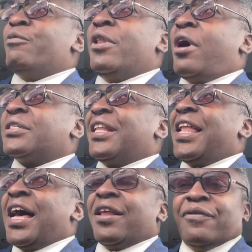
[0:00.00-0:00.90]
we lost a
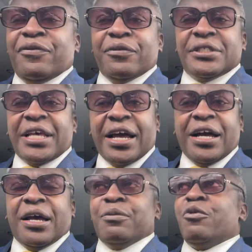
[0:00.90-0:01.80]
lot of
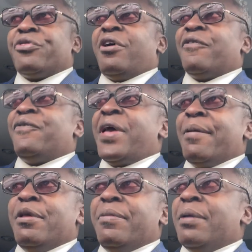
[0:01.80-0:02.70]
time with our
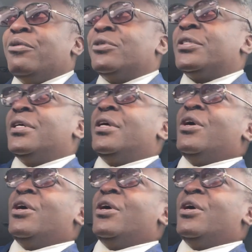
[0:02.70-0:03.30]
family members.